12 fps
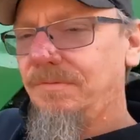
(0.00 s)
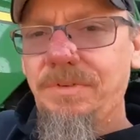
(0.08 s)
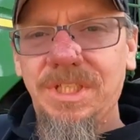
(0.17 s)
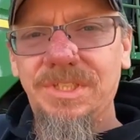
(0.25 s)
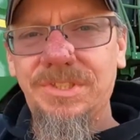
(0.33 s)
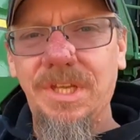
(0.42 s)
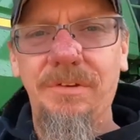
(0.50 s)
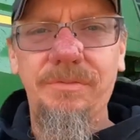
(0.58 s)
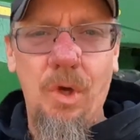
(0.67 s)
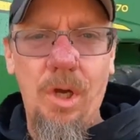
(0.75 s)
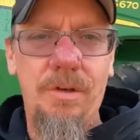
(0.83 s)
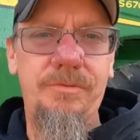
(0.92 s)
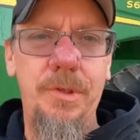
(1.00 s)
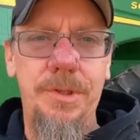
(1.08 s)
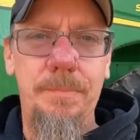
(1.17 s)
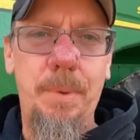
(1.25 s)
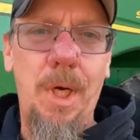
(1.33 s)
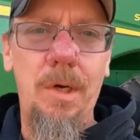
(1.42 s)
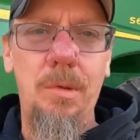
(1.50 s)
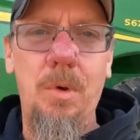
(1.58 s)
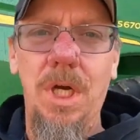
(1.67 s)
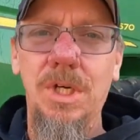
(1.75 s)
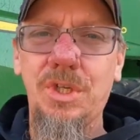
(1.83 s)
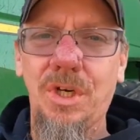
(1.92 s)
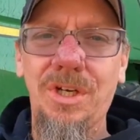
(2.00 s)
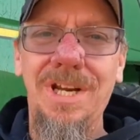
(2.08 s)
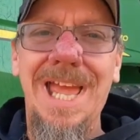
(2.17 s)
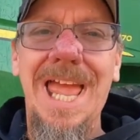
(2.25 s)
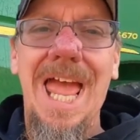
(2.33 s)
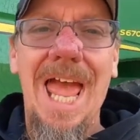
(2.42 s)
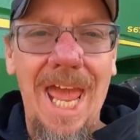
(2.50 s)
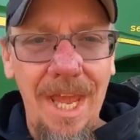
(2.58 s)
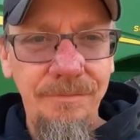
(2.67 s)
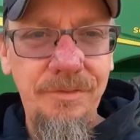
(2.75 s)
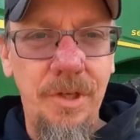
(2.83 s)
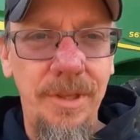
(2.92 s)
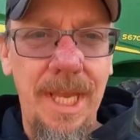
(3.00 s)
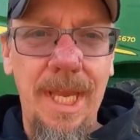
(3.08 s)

heavy stuff off with the power washer. After